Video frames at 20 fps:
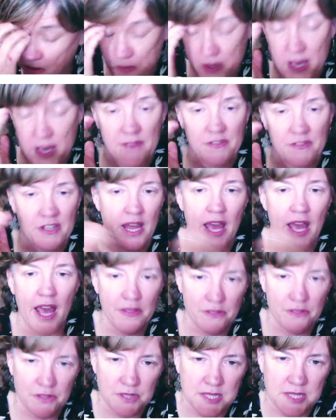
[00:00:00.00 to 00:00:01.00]
we haven't
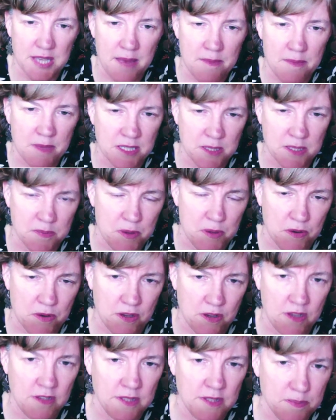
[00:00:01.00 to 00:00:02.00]
had the same
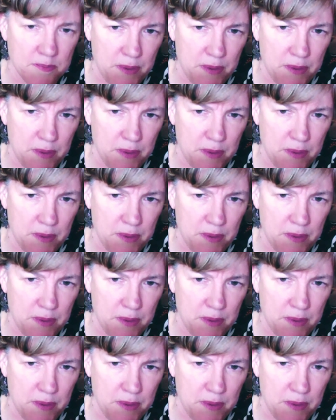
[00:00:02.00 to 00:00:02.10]
experience.